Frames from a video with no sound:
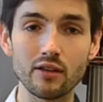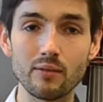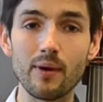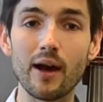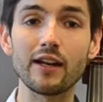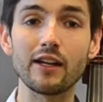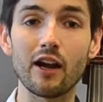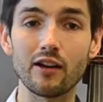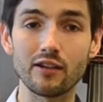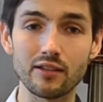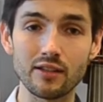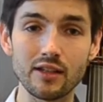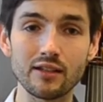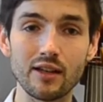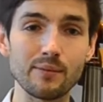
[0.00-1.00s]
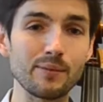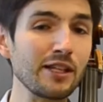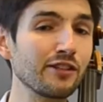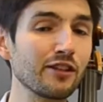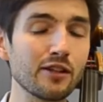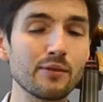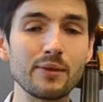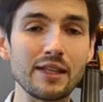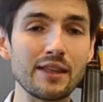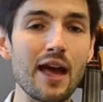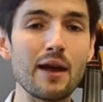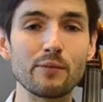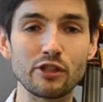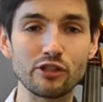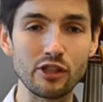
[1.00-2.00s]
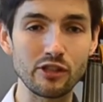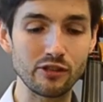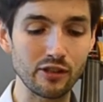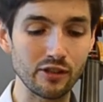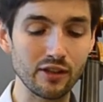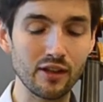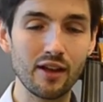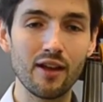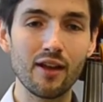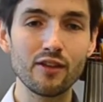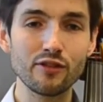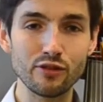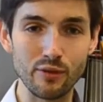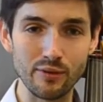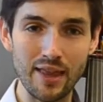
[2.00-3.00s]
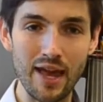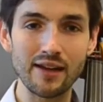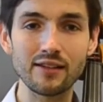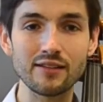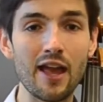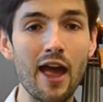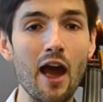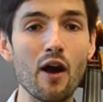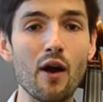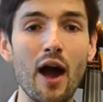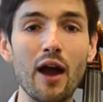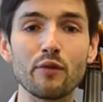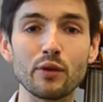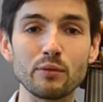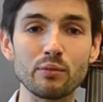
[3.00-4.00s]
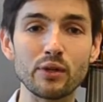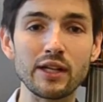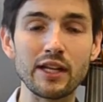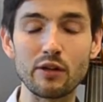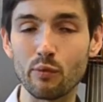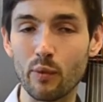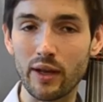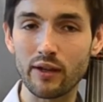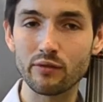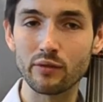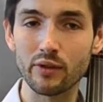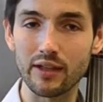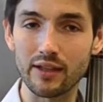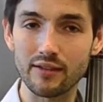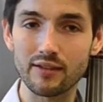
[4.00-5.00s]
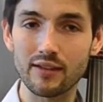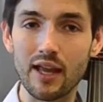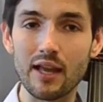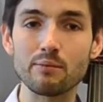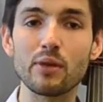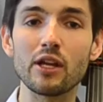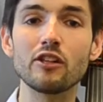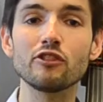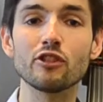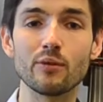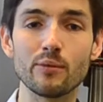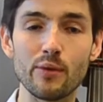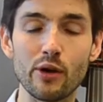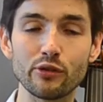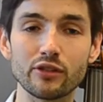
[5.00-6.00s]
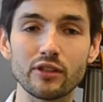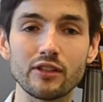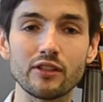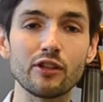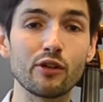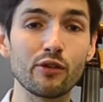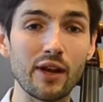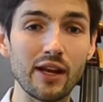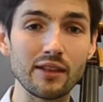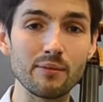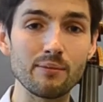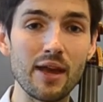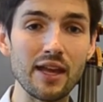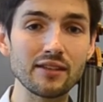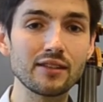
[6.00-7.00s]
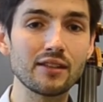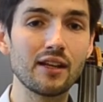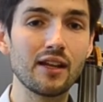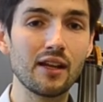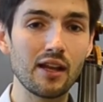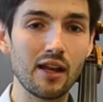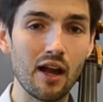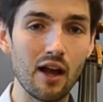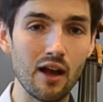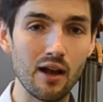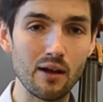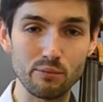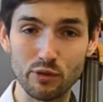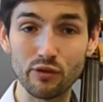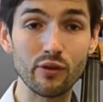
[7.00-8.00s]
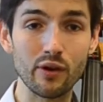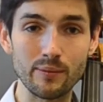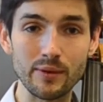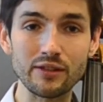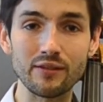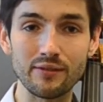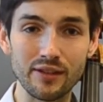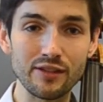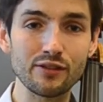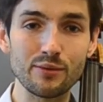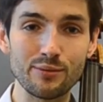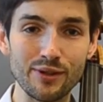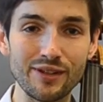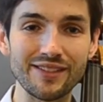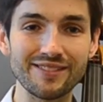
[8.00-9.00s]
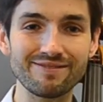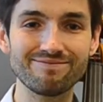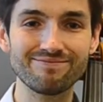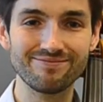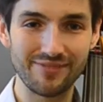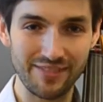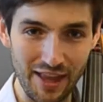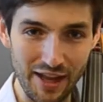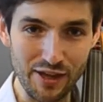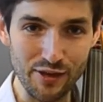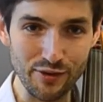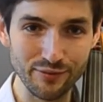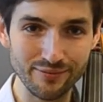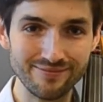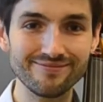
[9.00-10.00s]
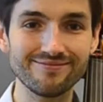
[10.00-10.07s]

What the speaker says: of the body are synced up, it's going to be that much easier. So that is how I would bring in weight and release and pendulum motion to create the best performance of this caprice. Thank you.